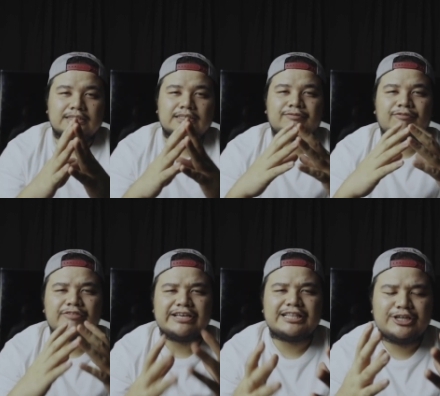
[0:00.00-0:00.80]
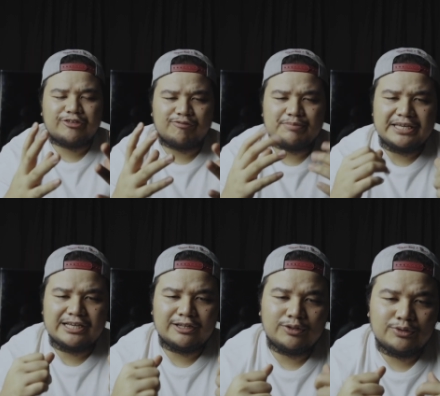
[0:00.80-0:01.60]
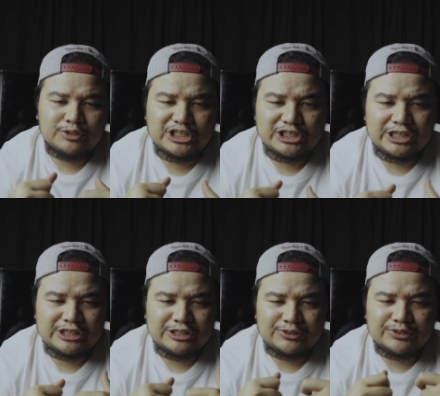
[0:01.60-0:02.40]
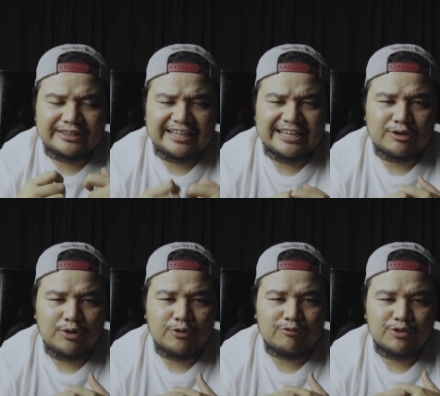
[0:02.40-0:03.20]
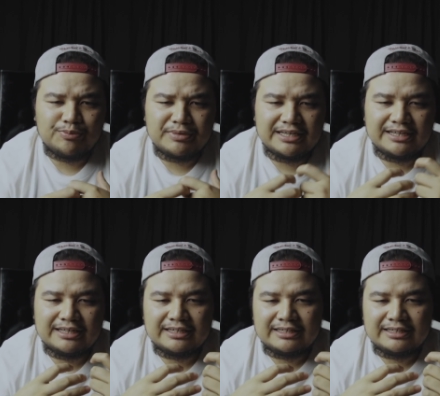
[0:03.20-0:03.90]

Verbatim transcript: The feeling of being alone started to take over me,